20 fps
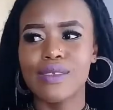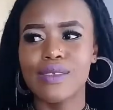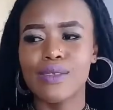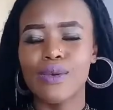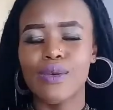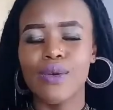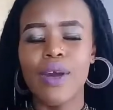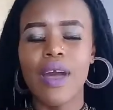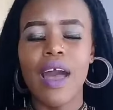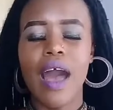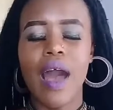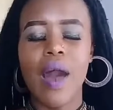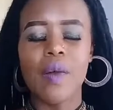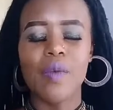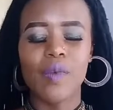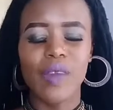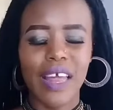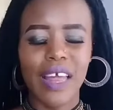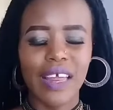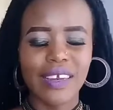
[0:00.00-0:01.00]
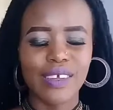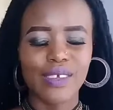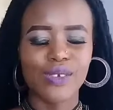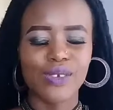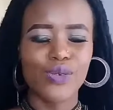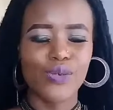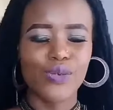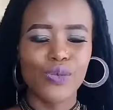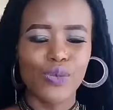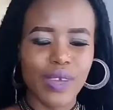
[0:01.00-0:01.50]
So I'm learning
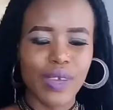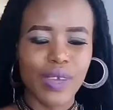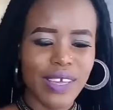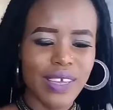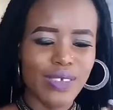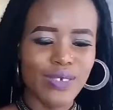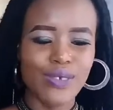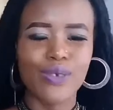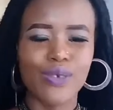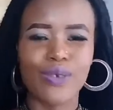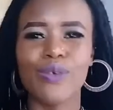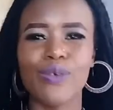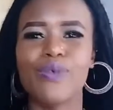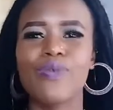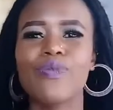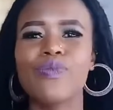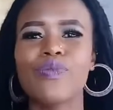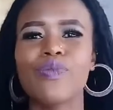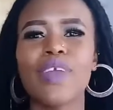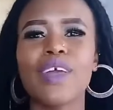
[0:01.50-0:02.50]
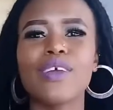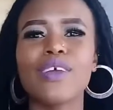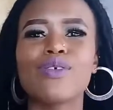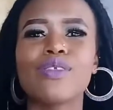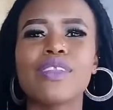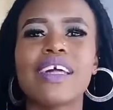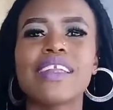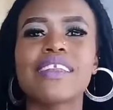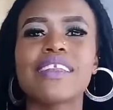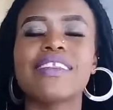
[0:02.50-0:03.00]
to weigh, you know, so
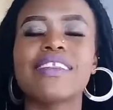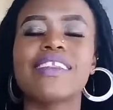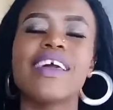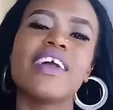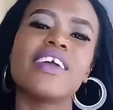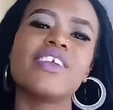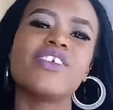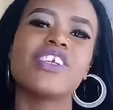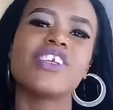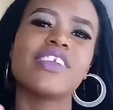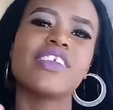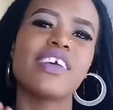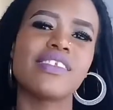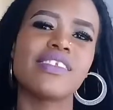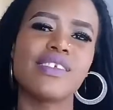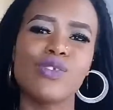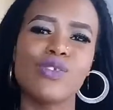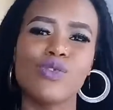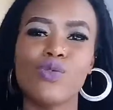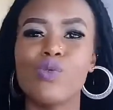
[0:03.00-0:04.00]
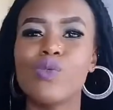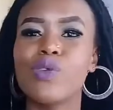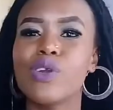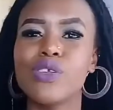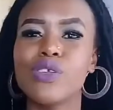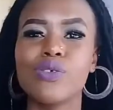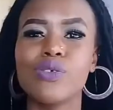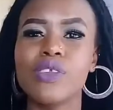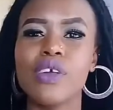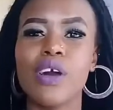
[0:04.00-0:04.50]
that the hatred doesn't weigh
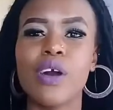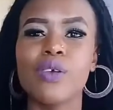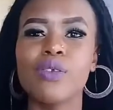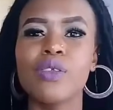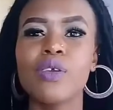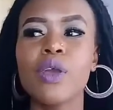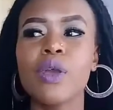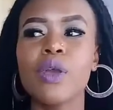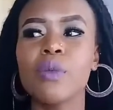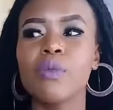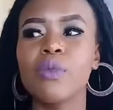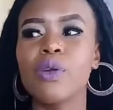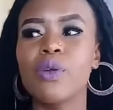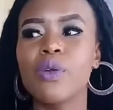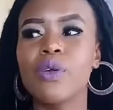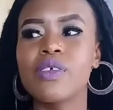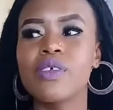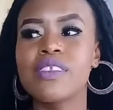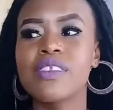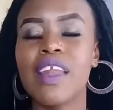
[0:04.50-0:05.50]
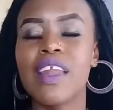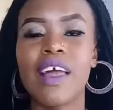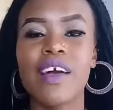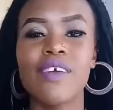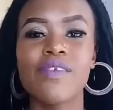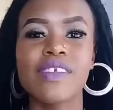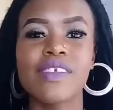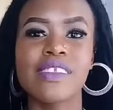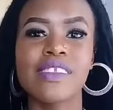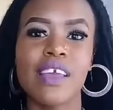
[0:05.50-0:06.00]
you down, because the
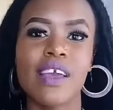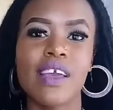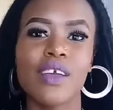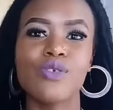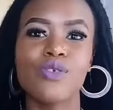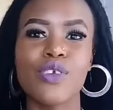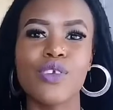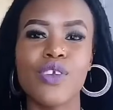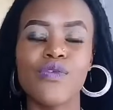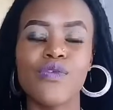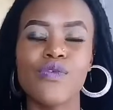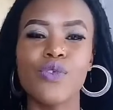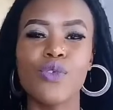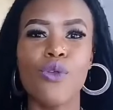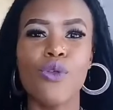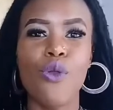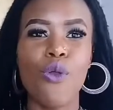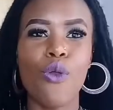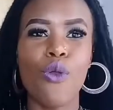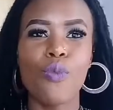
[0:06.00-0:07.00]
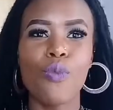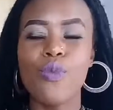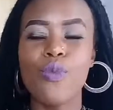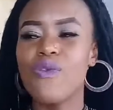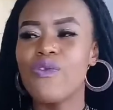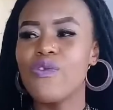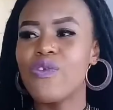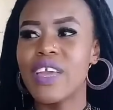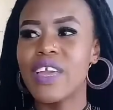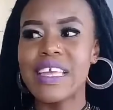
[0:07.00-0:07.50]
love is there to give you hope,
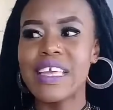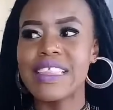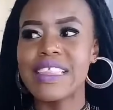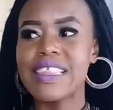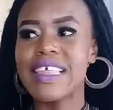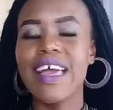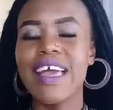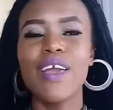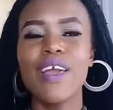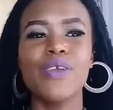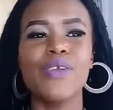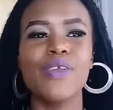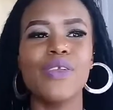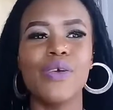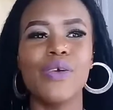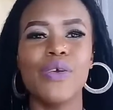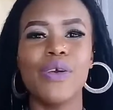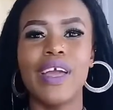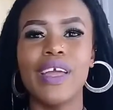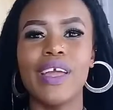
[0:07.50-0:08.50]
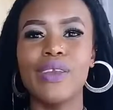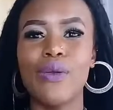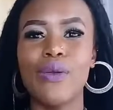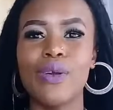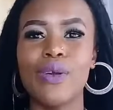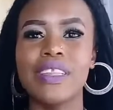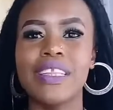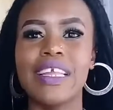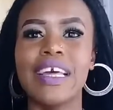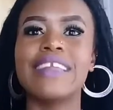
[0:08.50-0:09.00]
faith, you know, and
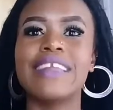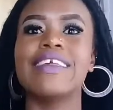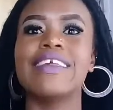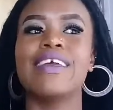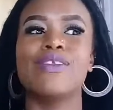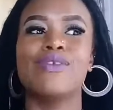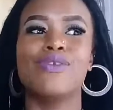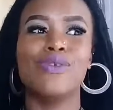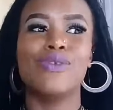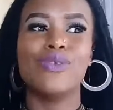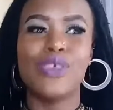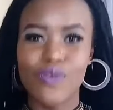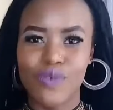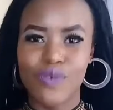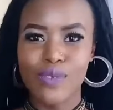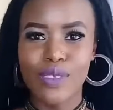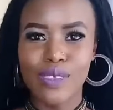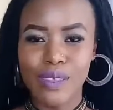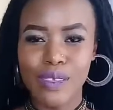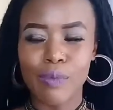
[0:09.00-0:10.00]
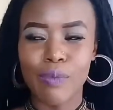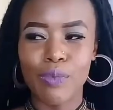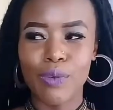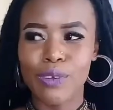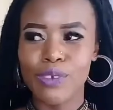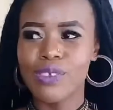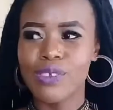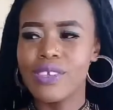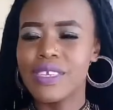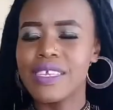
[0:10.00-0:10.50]
all that, and to give you the
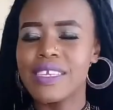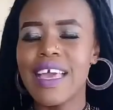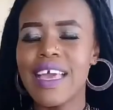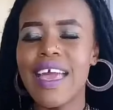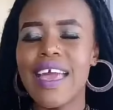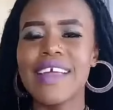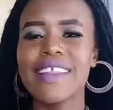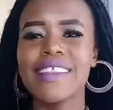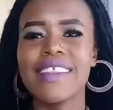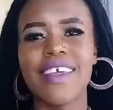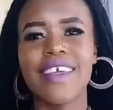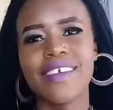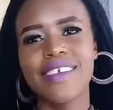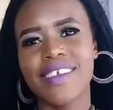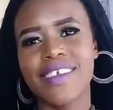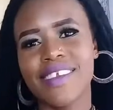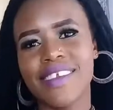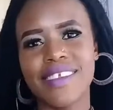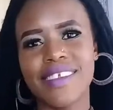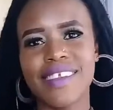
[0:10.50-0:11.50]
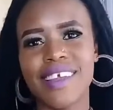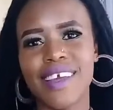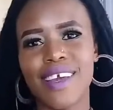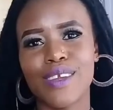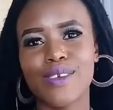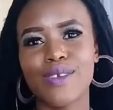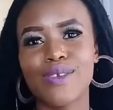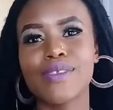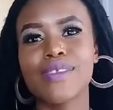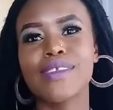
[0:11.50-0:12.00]
support you need. And the hatred is there
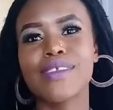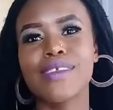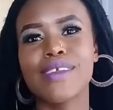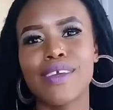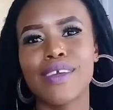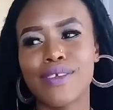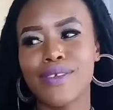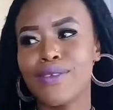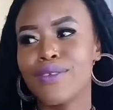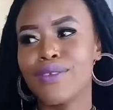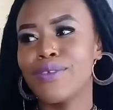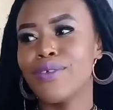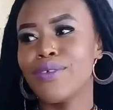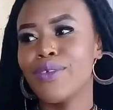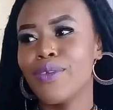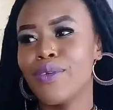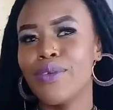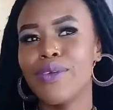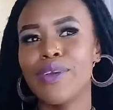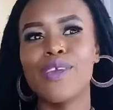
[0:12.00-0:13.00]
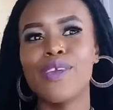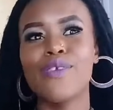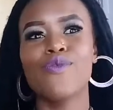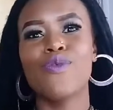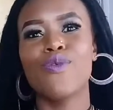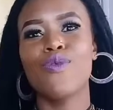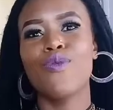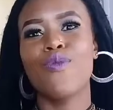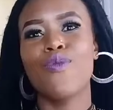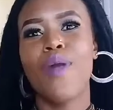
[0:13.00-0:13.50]
to steer you, you know, give
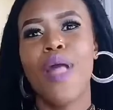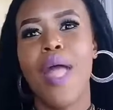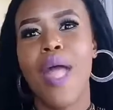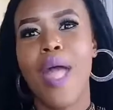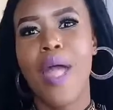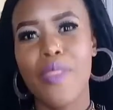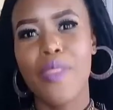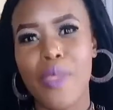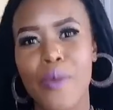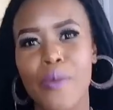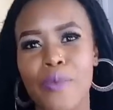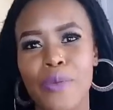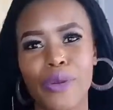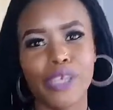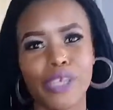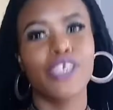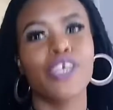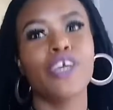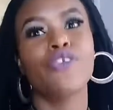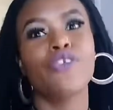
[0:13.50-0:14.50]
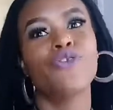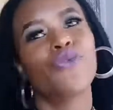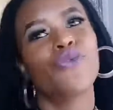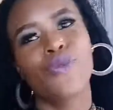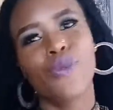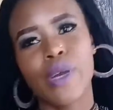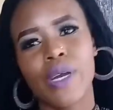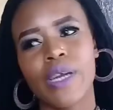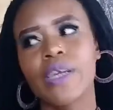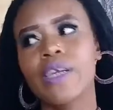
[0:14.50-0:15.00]
you the pressure to
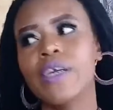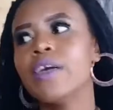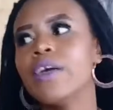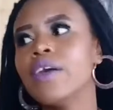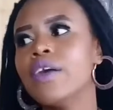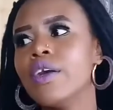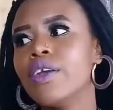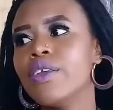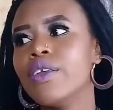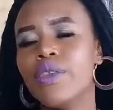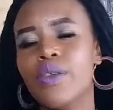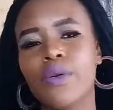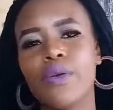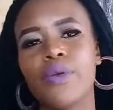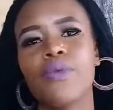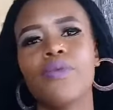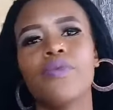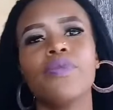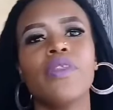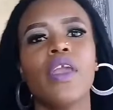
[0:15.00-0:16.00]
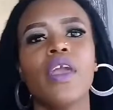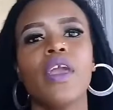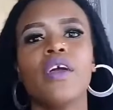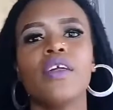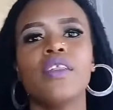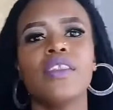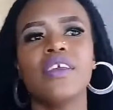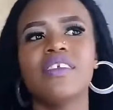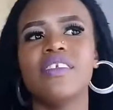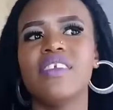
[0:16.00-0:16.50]
work. You know,
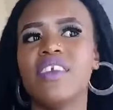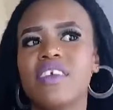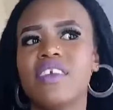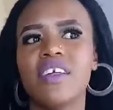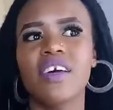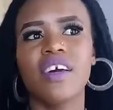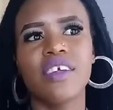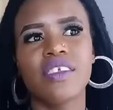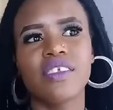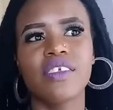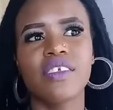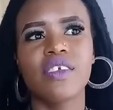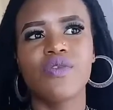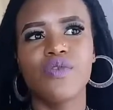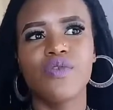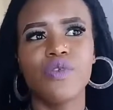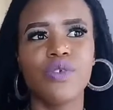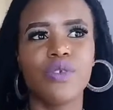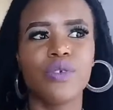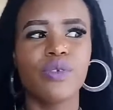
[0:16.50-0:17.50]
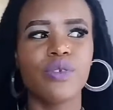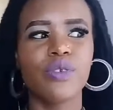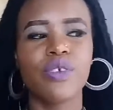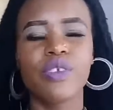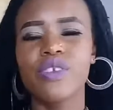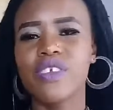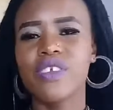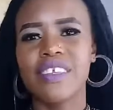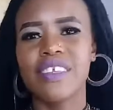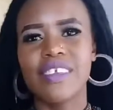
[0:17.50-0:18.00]
they say that if you
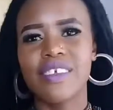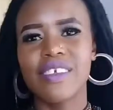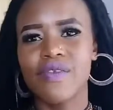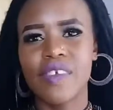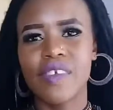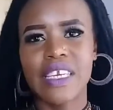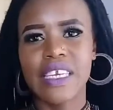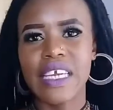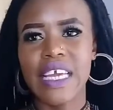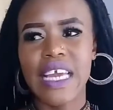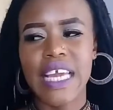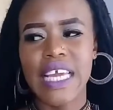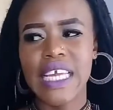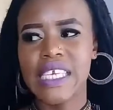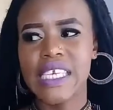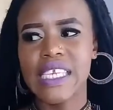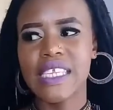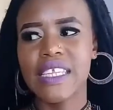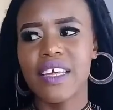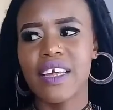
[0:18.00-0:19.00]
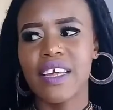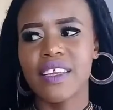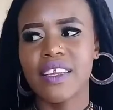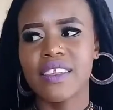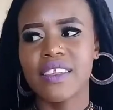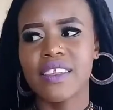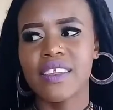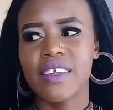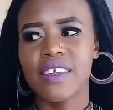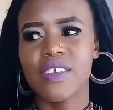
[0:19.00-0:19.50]
don't receive any hate,
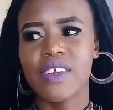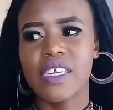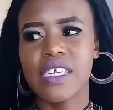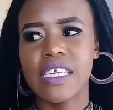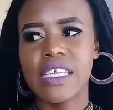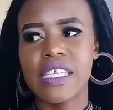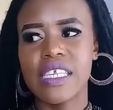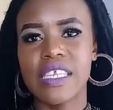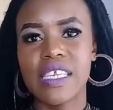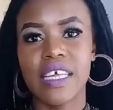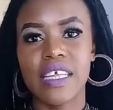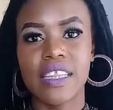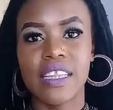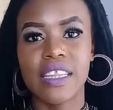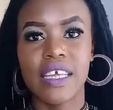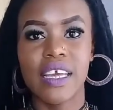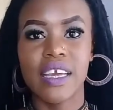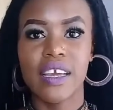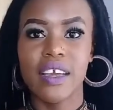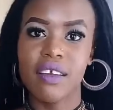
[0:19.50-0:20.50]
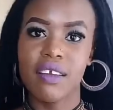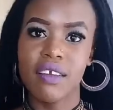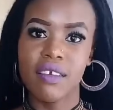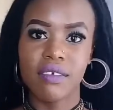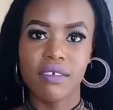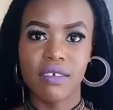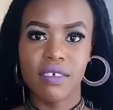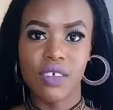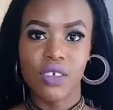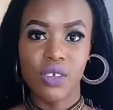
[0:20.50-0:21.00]
then there is nothing
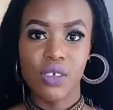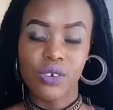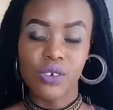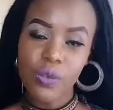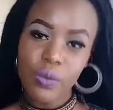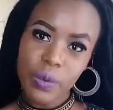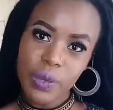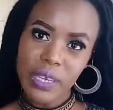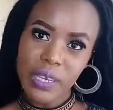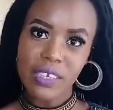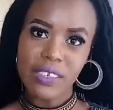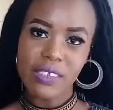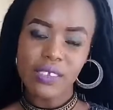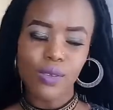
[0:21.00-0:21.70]
you're doing.